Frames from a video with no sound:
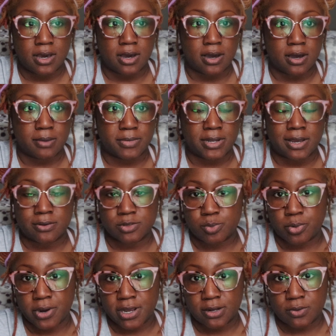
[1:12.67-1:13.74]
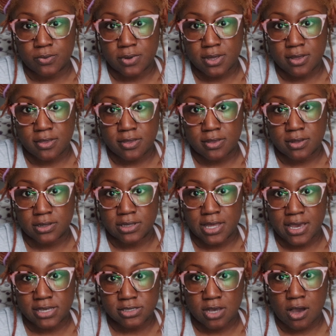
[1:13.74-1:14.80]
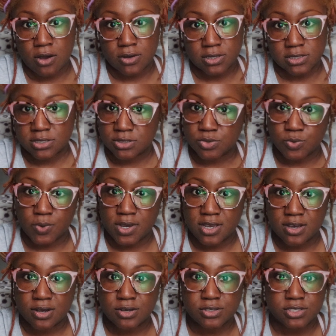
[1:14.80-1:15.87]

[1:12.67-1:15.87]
um, that I was pregnant with last August as well.